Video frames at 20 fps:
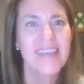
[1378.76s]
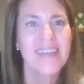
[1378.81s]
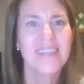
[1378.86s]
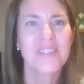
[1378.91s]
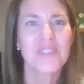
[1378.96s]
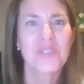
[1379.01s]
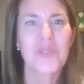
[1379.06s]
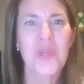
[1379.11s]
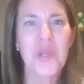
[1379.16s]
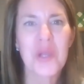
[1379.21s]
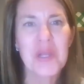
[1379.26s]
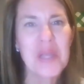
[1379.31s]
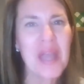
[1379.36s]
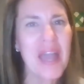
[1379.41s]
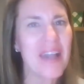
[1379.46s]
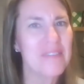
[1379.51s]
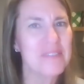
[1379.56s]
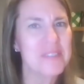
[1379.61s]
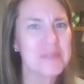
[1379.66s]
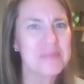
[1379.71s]
So, there you
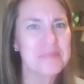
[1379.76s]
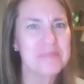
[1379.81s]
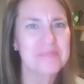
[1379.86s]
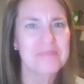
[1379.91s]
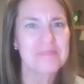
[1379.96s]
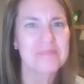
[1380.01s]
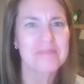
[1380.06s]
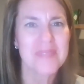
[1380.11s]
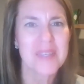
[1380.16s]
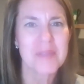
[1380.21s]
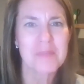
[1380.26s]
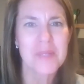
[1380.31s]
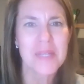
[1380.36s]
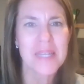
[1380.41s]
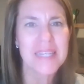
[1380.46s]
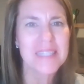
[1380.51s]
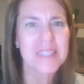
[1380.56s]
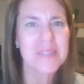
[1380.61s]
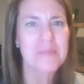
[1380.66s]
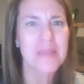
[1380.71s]
have it.
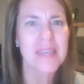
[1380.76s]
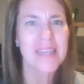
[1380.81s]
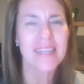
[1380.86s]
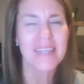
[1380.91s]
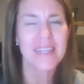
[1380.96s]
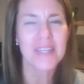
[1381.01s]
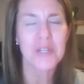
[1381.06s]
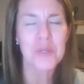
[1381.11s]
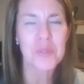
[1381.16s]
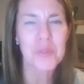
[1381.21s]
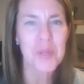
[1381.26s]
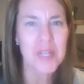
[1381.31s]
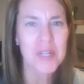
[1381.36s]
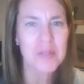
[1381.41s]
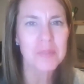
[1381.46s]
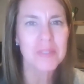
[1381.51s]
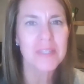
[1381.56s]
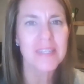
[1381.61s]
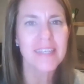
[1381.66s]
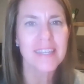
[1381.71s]
Plants make
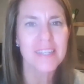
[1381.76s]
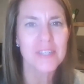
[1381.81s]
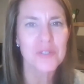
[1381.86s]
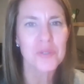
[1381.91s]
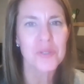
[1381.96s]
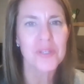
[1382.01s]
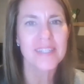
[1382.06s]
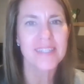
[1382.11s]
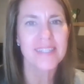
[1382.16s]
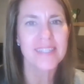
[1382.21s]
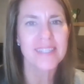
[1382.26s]
incredibly intricate